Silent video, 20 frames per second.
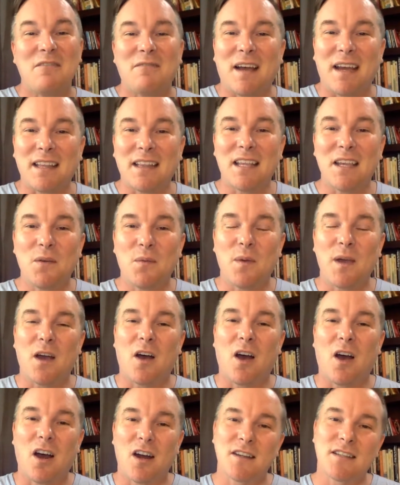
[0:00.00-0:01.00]
Finally, we
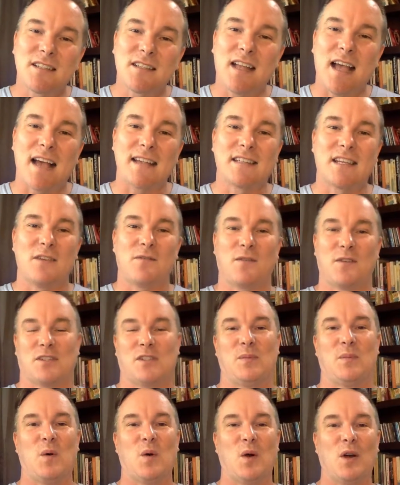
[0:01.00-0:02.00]
are still asking for
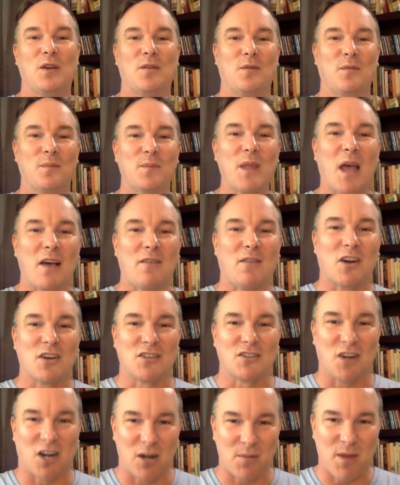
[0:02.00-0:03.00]
support of our
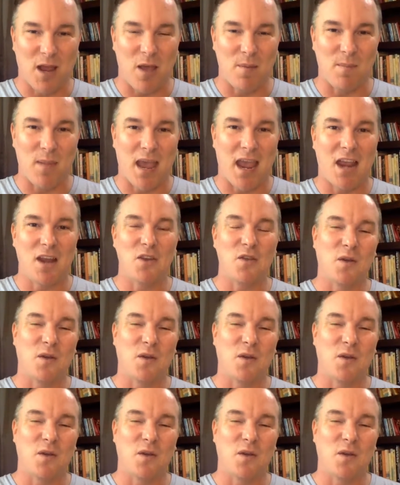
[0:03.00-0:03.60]
startup campaign.